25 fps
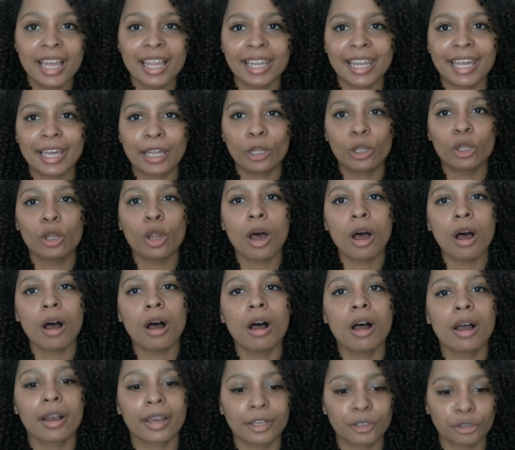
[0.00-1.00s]
like
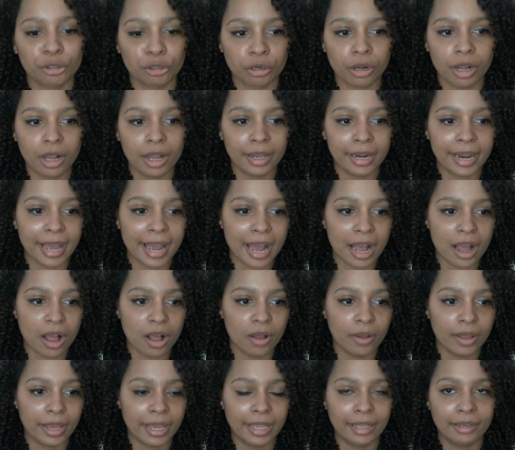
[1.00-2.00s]
long and drawn
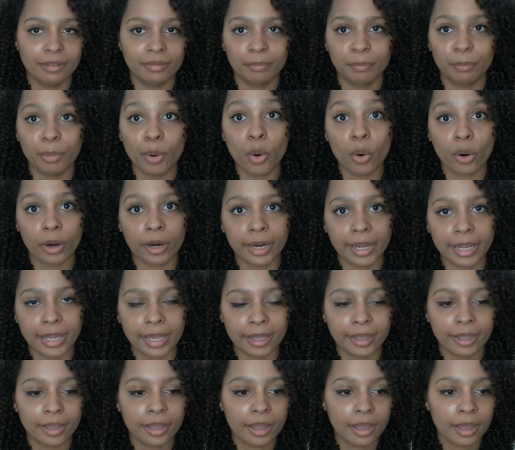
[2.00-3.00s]
out and
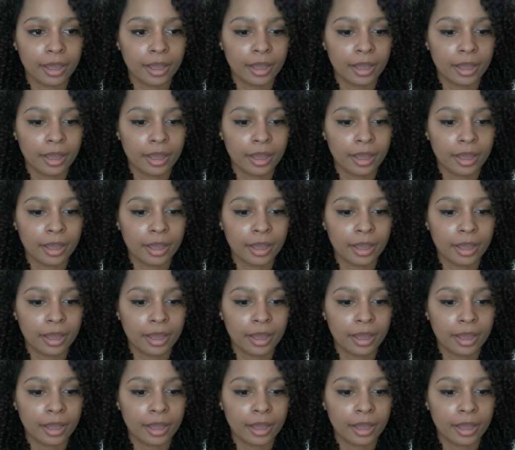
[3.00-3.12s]
boring.